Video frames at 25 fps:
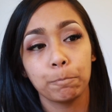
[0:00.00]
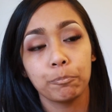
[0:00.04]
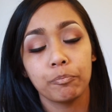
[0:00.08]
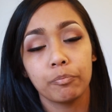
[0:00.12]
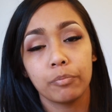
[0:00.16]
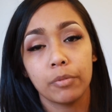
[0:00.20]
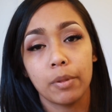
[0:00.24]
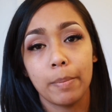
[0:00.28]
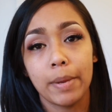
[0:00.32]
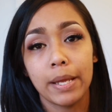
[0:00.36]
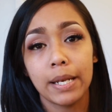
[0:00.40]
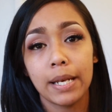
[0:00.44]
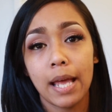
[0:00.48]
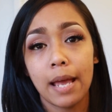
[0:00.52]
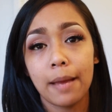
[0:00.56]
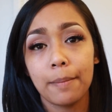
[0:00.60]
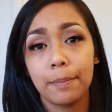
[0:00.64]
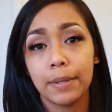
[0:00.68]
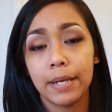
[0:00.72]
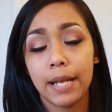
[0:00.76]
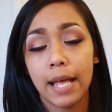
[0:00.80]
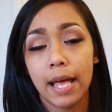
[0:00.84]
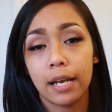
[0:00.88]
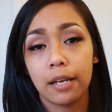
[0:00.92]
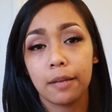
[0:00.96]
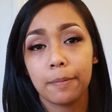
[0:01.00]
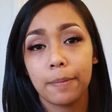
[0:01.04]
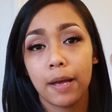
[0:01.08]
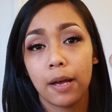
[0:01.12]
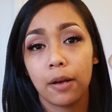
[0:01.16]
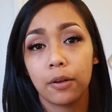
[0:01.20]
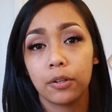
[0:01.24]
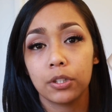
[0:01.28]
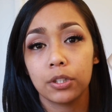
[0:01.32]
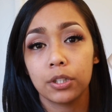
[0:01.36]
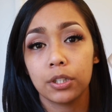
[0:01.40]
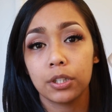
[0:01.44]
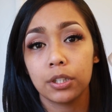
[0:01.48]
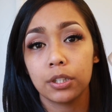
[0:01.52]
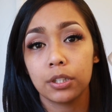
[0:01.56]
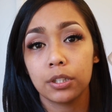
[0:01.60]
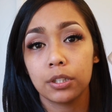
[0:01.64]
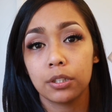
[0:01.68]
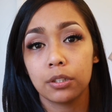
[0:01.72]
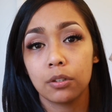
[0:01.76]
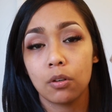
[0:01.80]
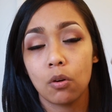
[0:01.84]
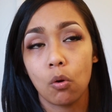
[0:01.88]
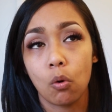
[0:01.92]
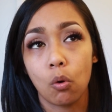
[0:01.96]
the Ben Nye banana
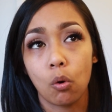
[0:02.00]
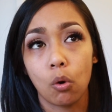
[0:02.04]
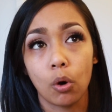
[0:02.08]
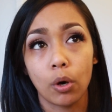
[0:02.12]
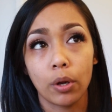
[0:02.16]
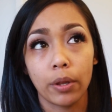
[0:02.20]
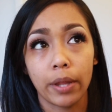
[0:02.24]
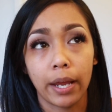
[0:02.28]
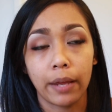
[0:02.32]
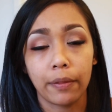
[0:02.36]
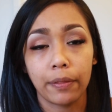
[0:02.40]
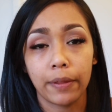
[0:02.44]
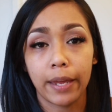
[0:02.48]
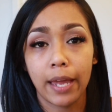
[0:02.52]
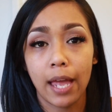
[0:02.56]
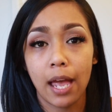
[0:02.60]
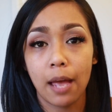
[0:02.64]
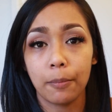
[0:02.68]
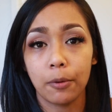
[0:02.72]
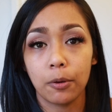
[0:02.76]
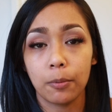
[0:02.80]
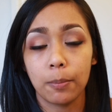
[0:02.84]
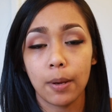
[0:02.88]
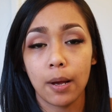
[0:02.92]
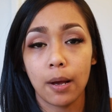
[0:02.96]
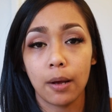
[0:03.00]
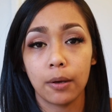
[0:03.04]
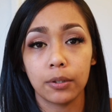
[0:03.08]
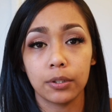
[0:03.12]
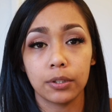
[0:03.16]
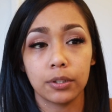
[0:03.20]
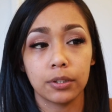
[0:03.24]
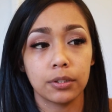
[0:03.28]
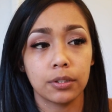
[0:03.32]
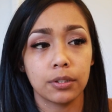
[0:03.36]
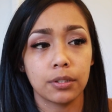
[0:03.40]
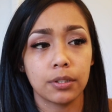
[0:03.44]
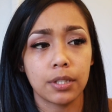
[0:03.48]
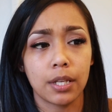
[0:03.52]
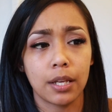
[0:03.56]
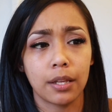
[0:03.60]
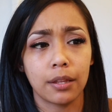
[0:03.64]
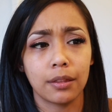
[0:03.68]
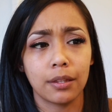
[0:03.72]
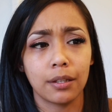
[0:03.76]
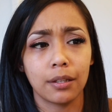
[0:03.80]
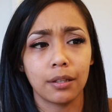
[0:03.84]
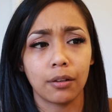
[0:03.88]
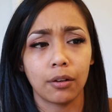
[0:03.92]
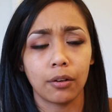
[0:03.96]
powder or like the camo powders I
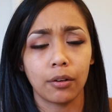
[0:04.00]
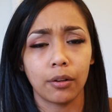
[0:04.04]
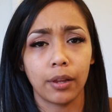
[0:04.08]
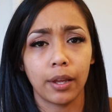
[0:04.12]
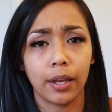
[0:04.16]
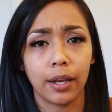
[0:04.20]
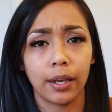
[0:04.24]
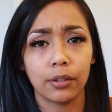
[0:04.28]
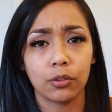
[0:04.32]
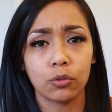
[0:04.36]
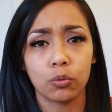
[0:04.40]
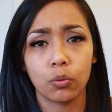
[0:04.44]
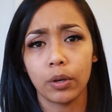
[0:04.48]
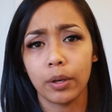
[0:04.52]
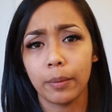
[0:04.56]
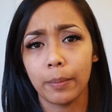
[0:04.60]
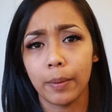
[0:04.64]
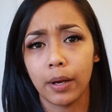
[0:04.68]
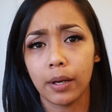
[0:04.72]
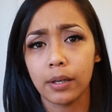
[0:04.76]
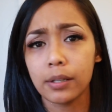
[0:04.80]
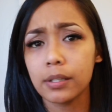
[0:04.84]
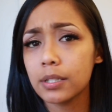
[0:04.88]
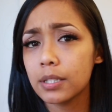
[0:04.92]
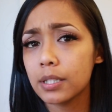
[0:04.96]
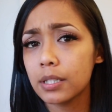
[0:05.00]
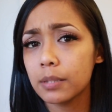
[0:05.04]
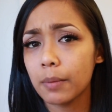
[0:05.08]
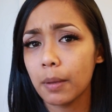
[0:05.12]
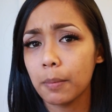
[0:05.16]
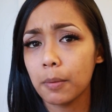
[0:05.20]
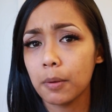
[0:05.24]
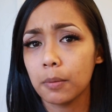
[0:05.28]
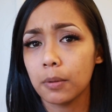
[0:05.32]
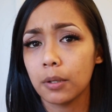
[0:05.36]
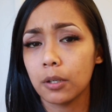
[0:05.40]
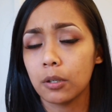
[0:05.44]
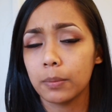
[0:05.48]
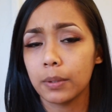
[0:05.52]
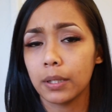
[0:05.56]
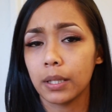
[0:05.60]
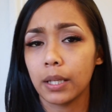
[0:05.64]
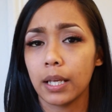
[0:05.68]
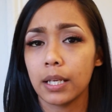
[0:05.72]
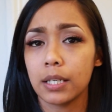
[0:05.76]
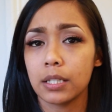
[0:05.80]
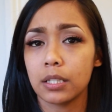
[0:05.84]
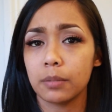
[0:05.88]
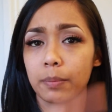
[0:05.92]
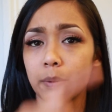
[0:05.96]
think are like 20 bucks, maybe a little bit
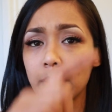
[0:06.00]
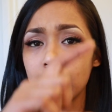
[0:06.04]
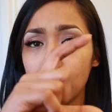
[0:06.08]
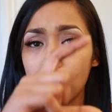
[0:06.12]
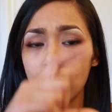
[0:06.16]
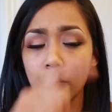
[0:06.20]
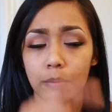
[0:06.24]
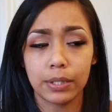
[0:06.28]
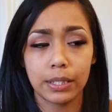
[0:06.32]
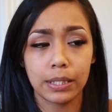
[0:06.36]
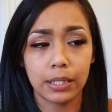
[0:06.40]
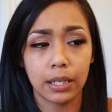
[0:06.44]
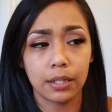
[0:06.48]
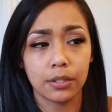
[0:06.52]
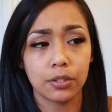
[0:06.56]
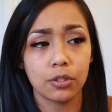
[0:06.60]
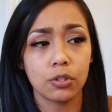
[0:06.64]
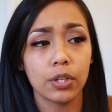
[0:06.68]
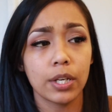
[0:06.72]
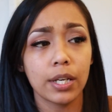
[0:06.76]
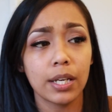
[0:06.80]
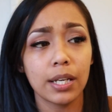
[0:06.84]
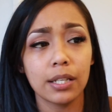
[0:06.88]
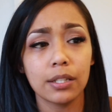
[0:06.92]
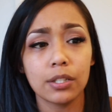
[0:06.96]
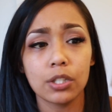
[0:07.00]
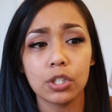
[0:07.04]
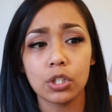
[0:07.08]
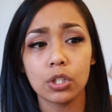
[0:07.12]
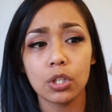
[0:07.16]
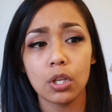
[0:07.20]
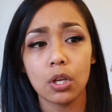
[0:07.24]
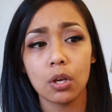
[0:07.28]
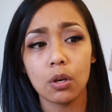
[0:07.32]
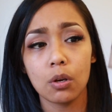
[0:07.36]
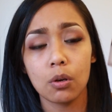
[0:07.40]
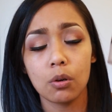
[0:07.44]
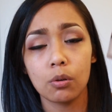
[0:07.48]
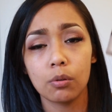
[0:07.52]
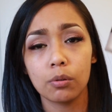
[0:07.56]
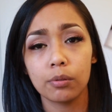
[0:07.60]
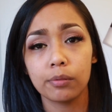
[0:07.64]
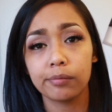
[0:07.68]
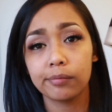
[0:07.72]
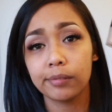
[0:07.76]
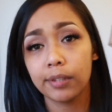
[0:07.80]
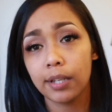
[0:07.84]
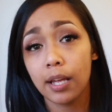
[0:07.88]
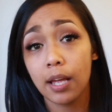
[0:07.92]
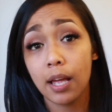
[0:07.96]
less depending on what size you get. So
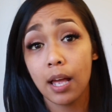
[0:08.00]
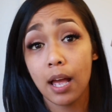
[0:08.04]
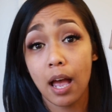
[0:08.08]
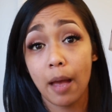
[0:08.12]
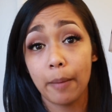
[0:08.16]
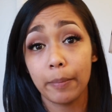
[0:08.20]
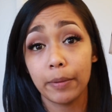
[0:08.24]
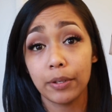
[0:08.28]
I'm